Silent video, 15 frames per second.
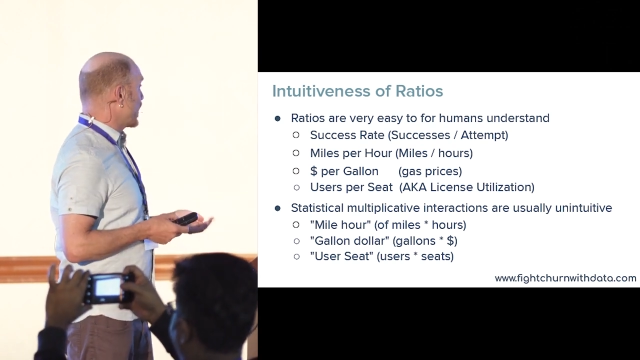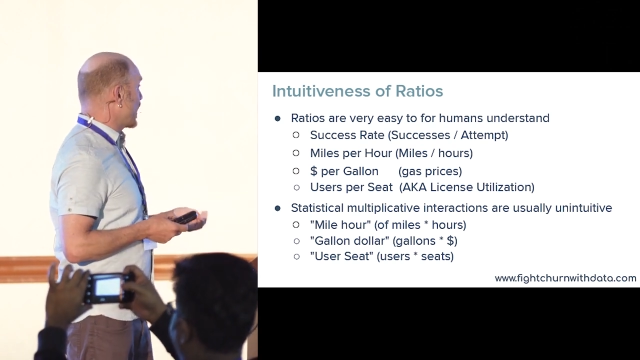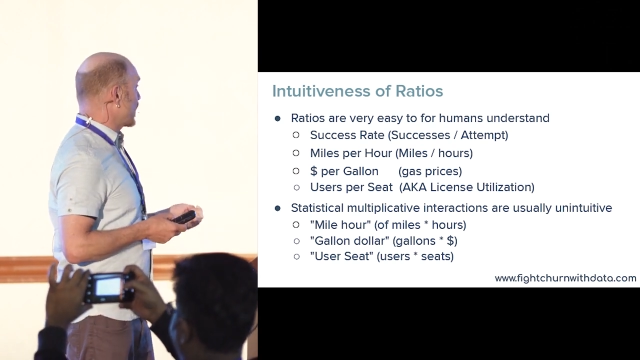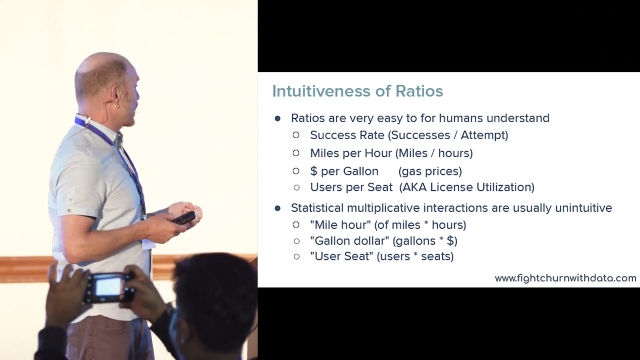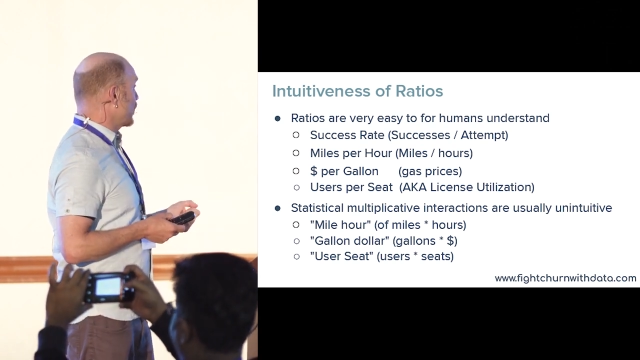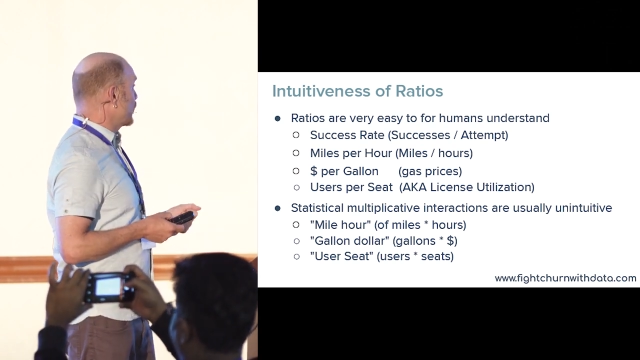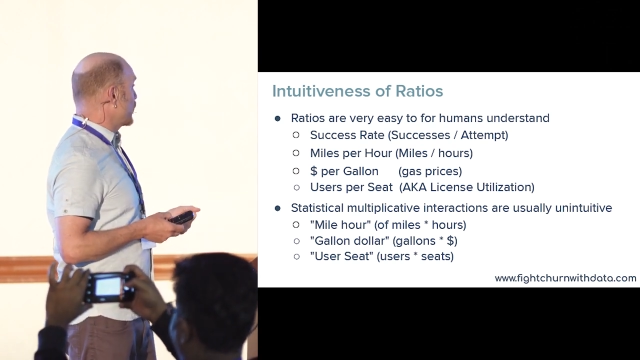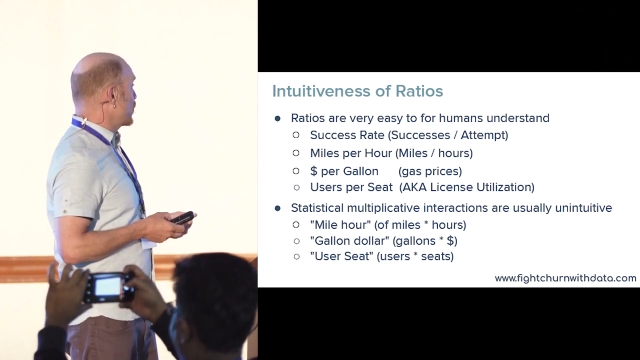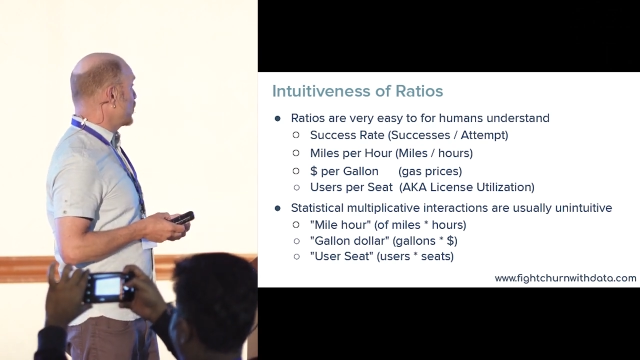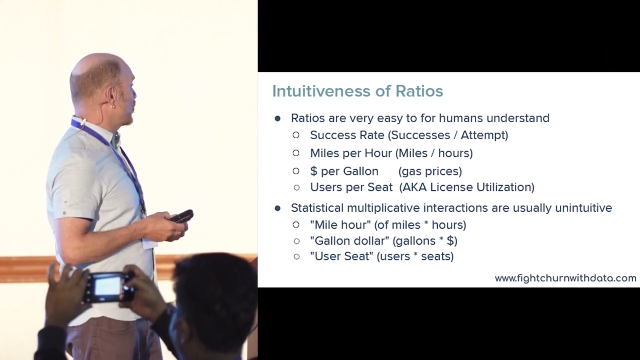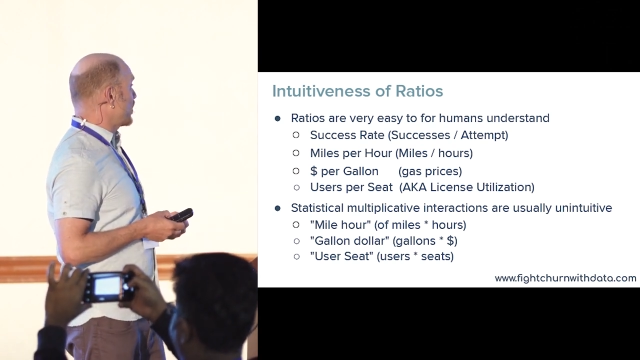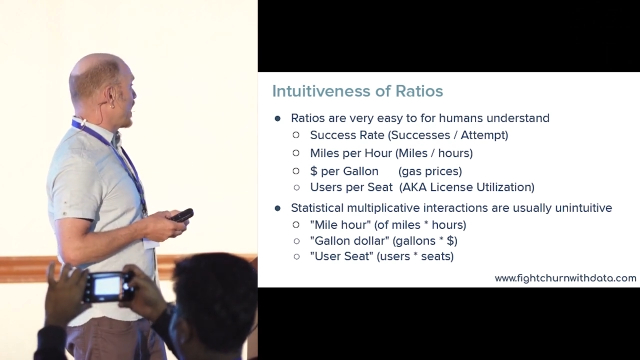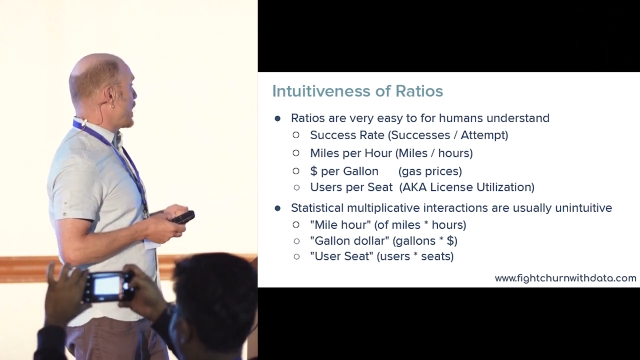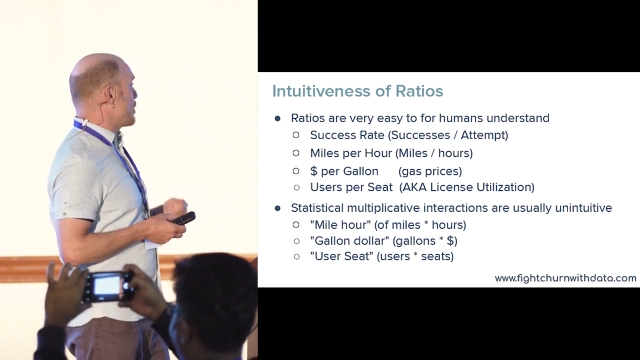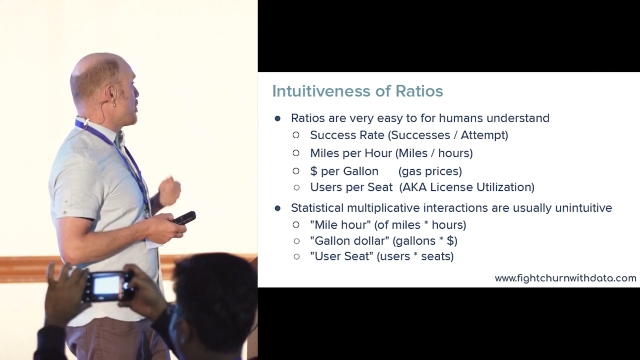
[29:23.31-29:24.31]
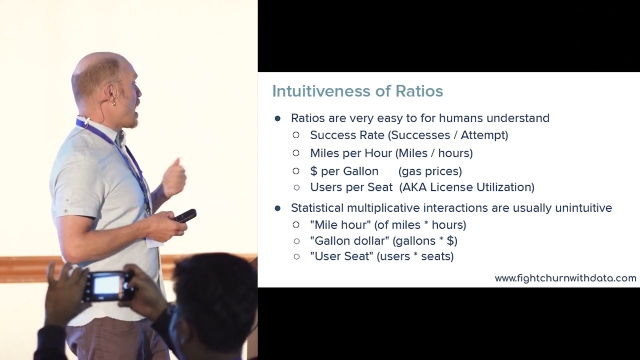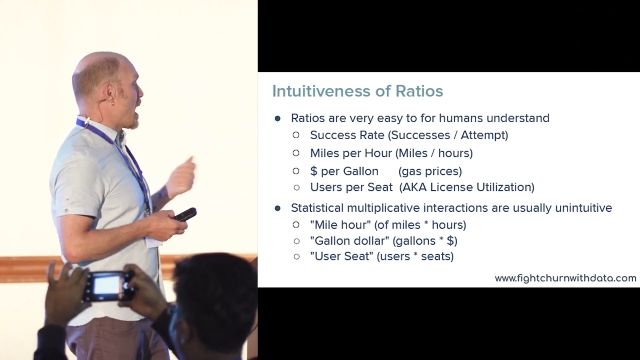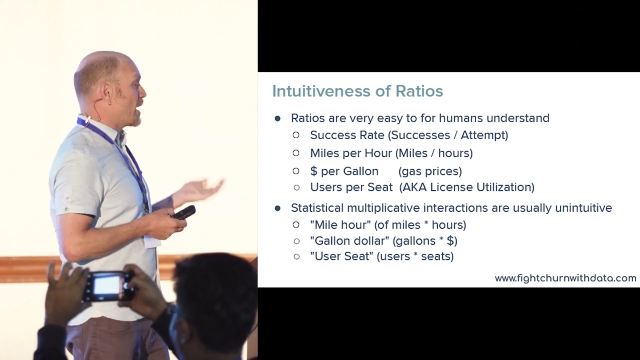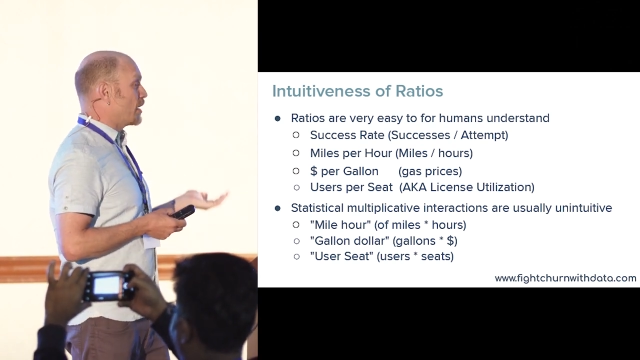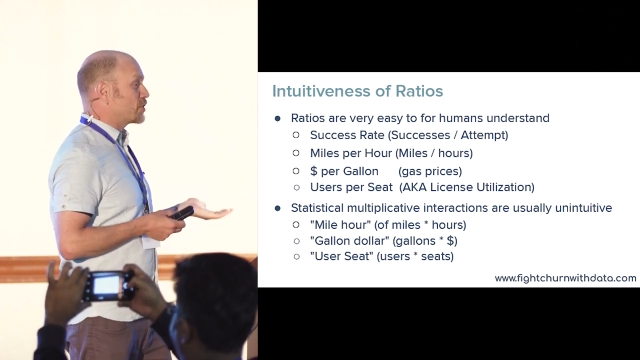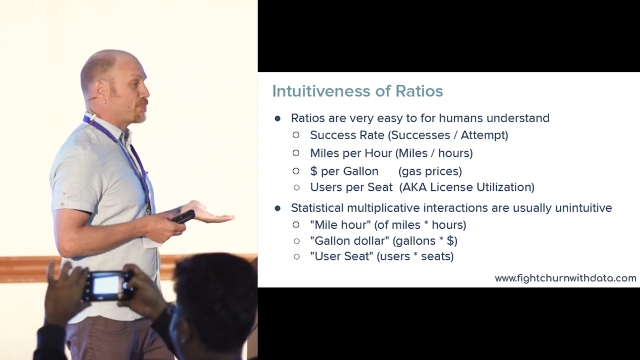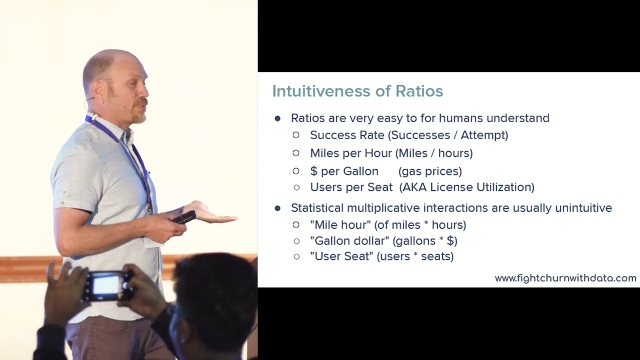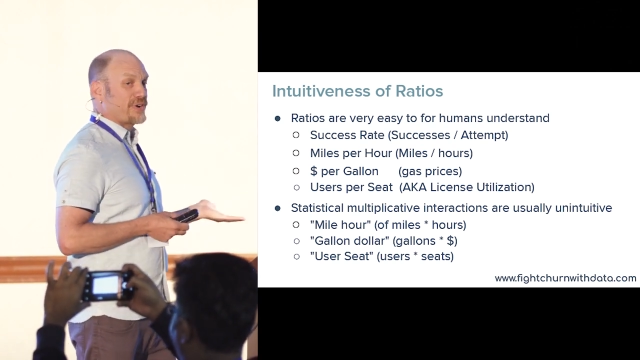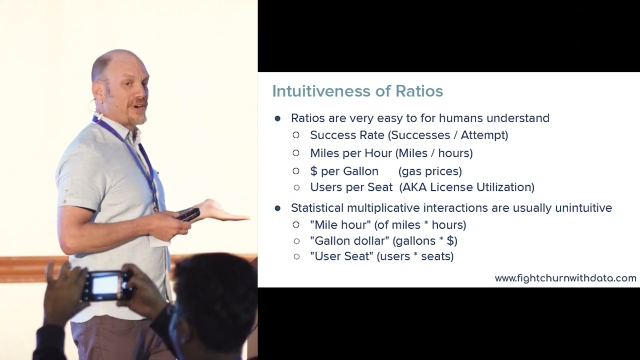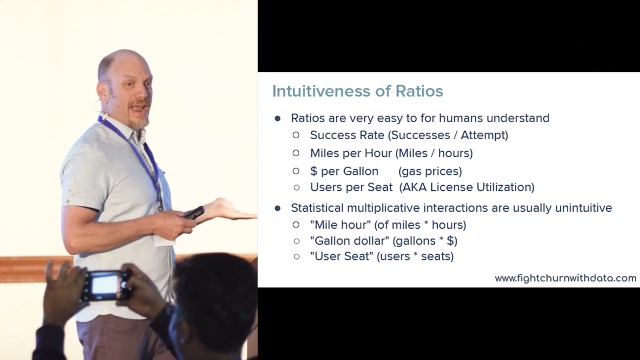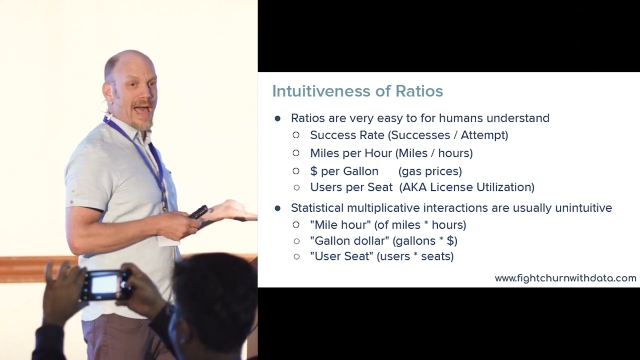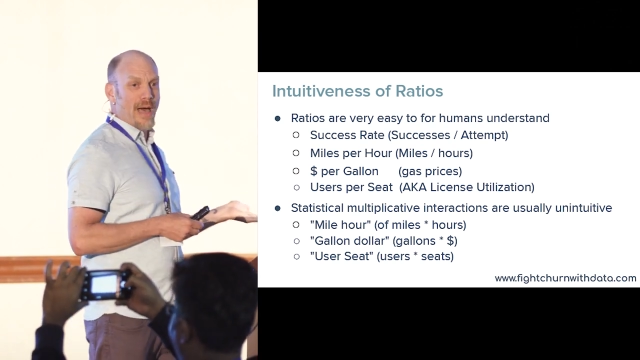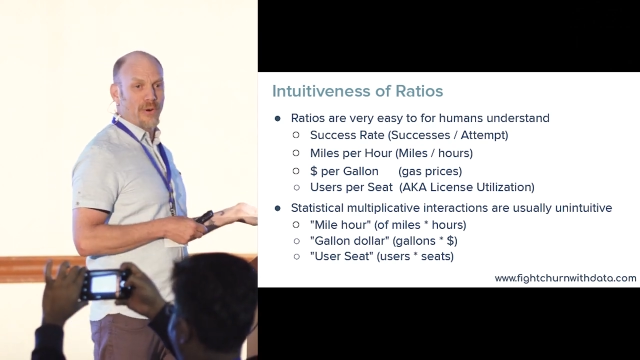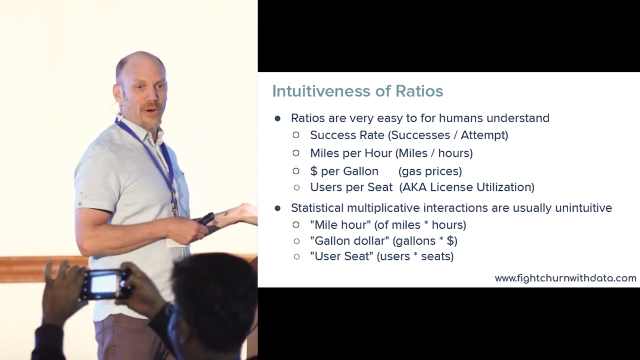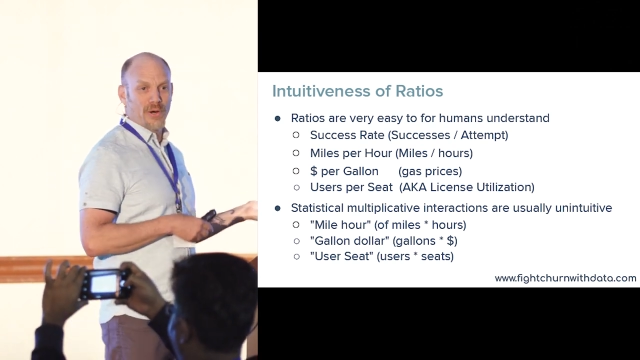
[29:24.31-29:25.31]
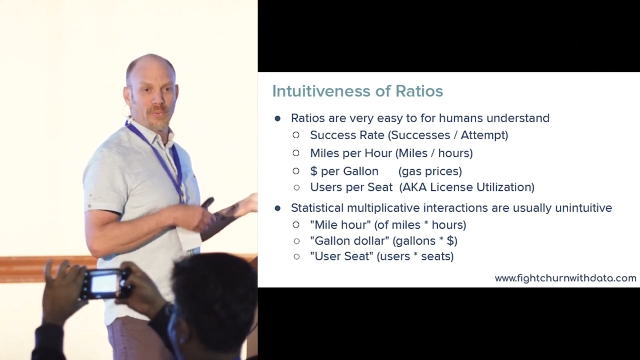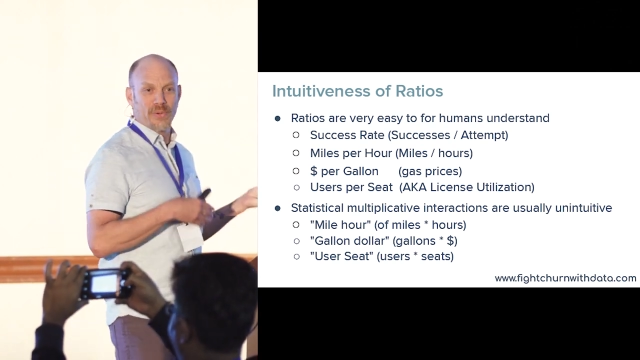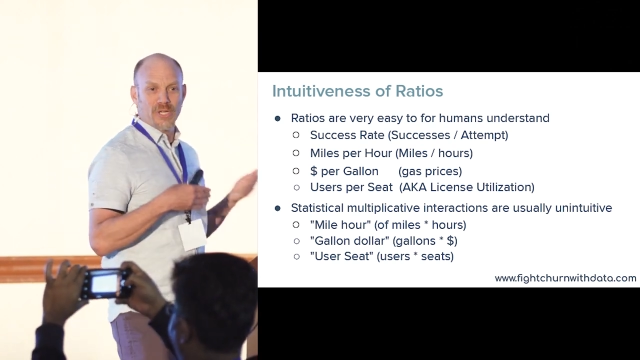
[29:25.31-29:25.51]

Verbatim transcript: Like if you say miles per hour,